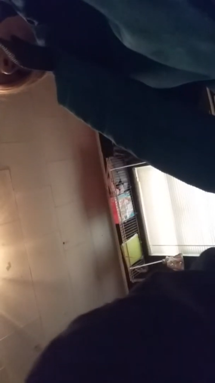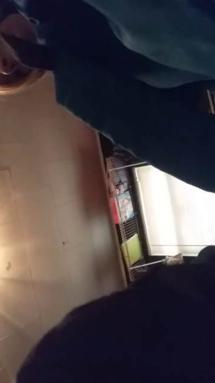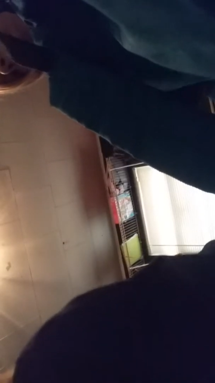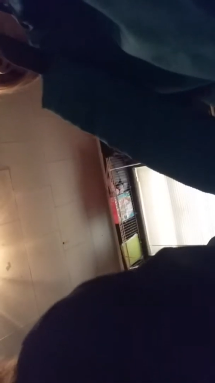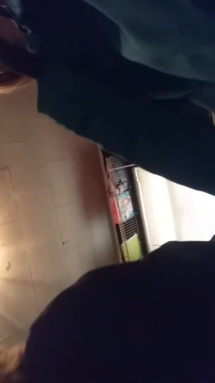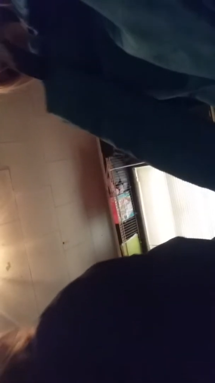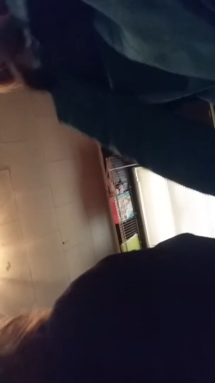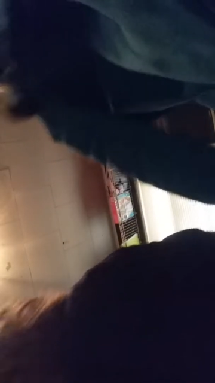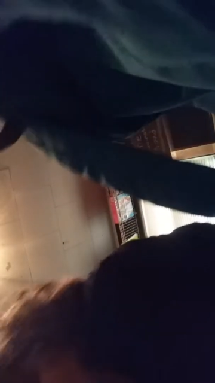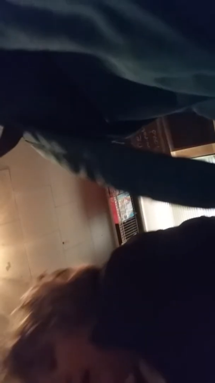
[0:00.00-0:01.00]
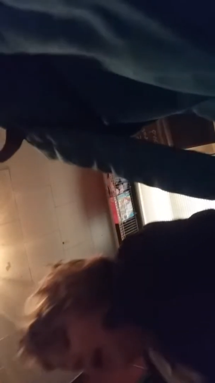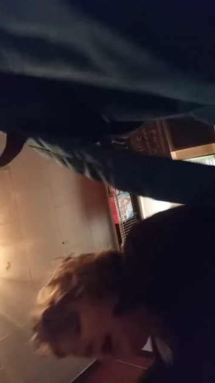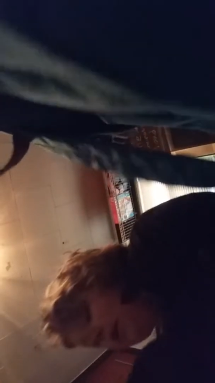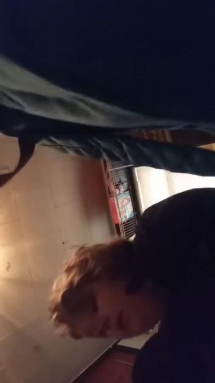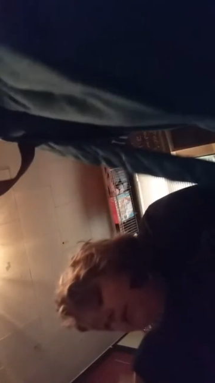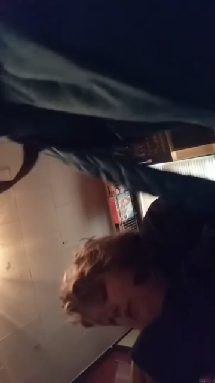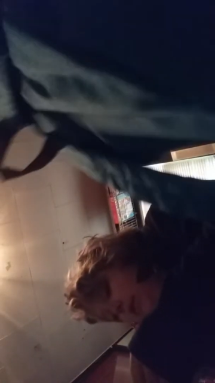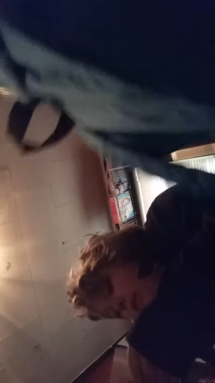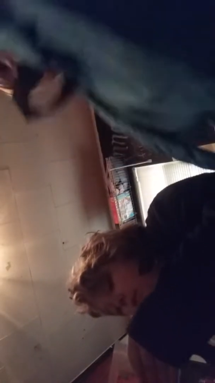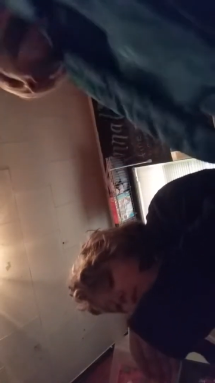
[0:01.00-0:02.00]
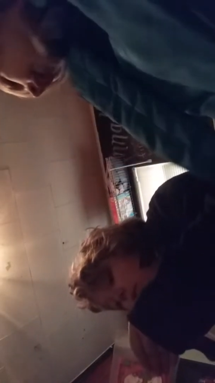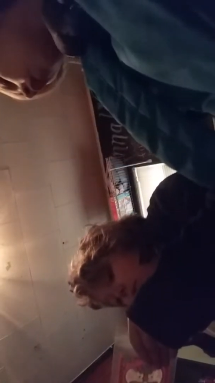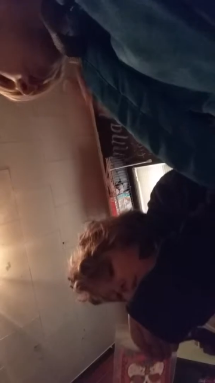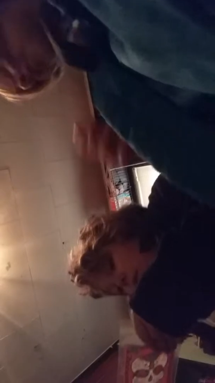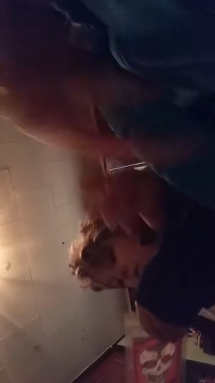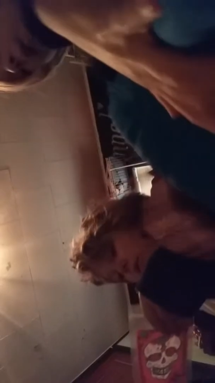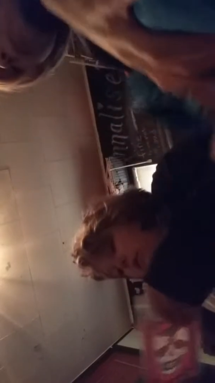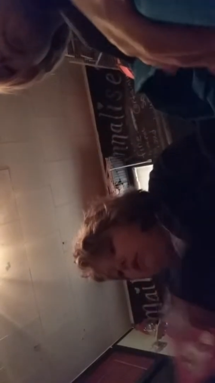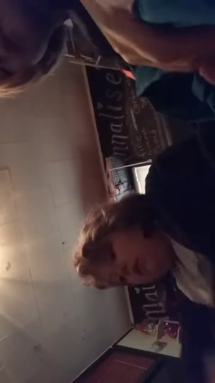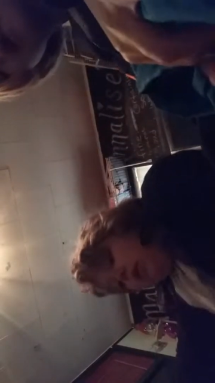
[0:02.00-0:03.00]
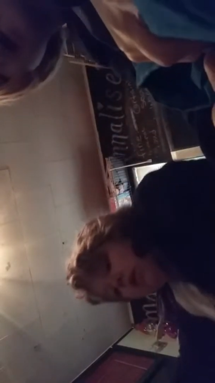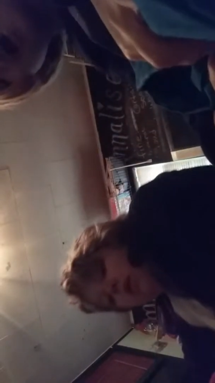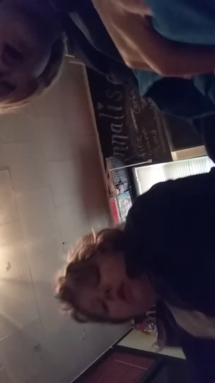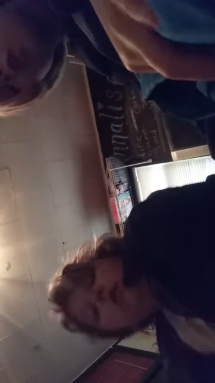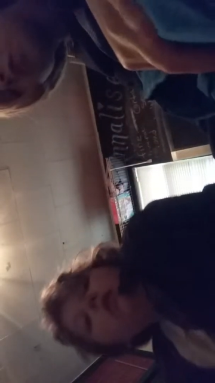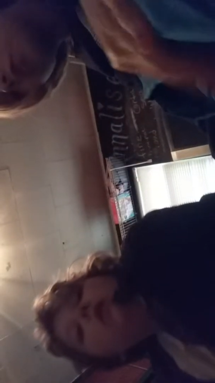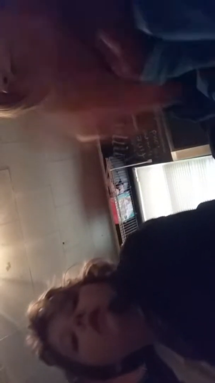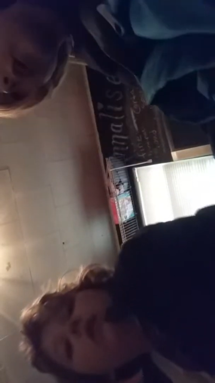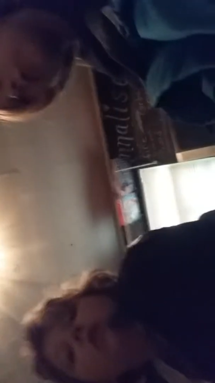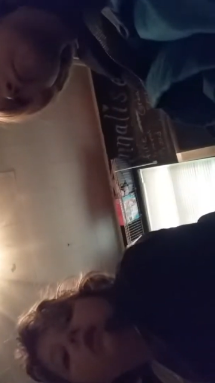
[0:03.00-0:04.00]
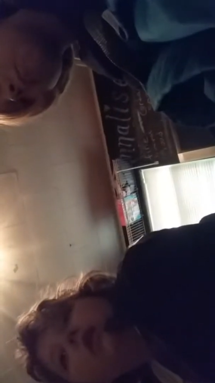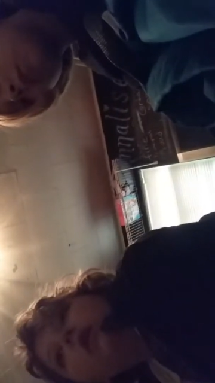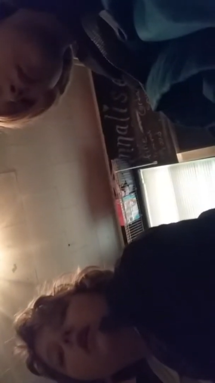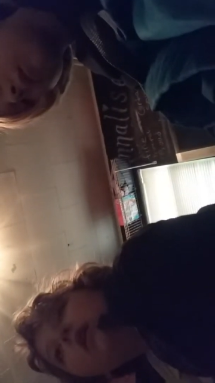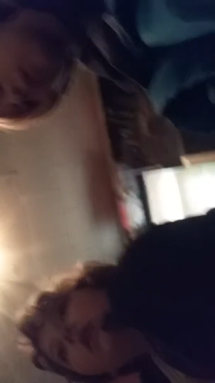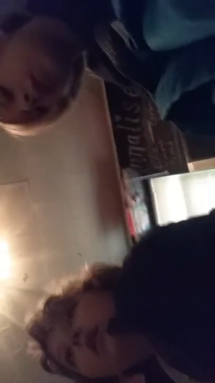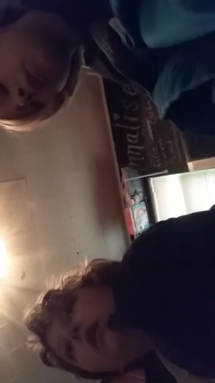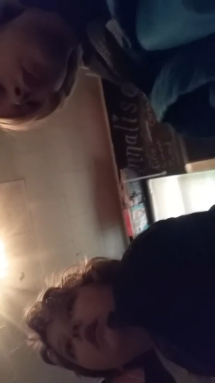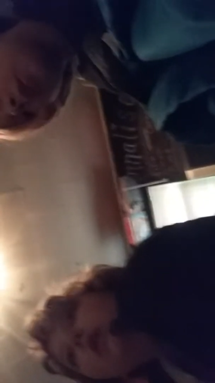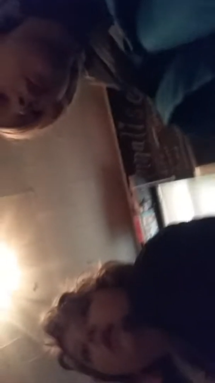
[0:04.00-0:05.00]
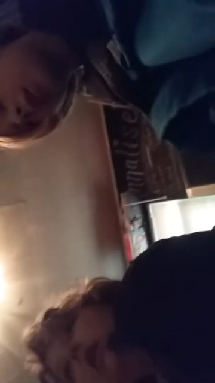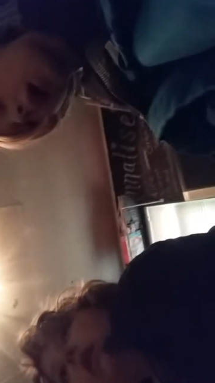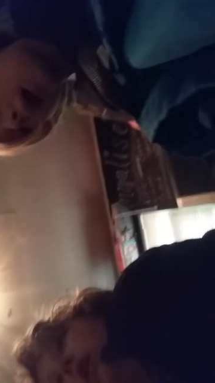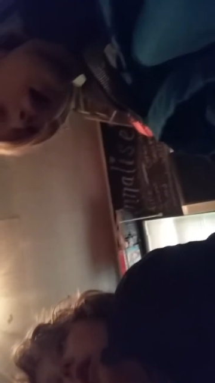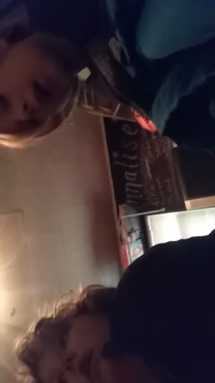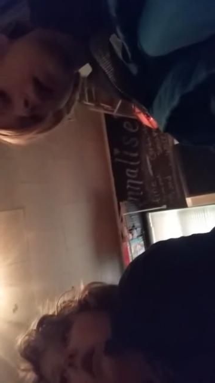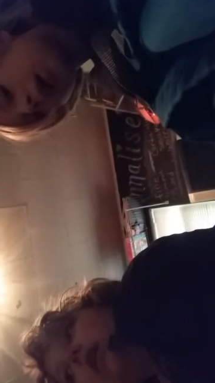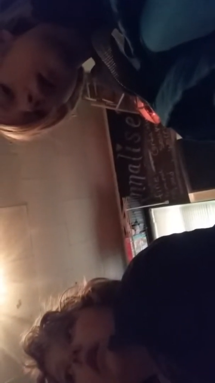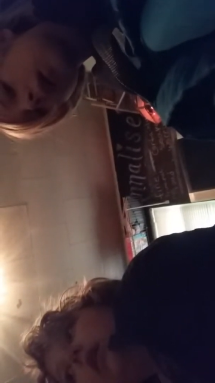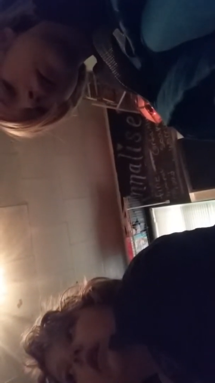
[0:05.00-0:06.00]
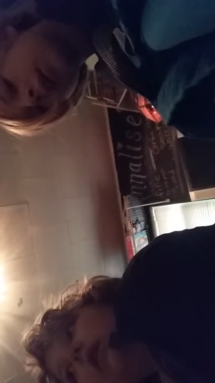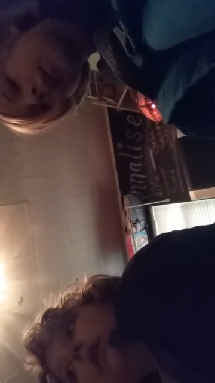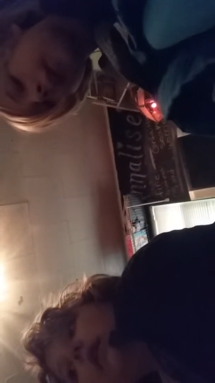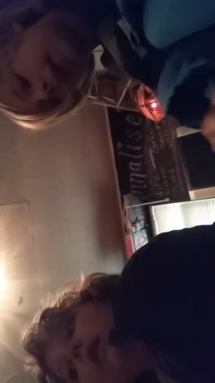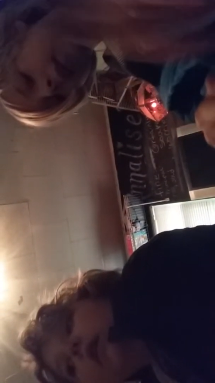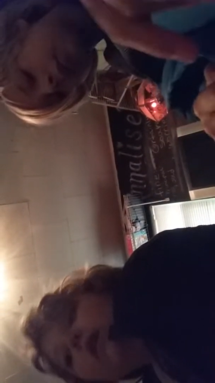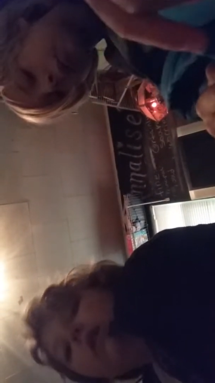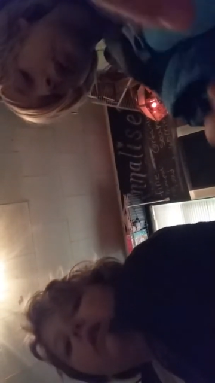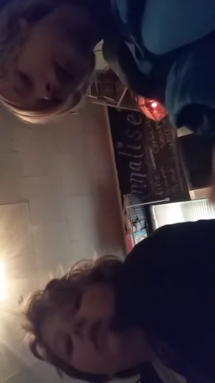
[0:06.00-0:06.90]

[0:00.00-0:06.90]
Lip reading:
Nobody's mouth can be seen.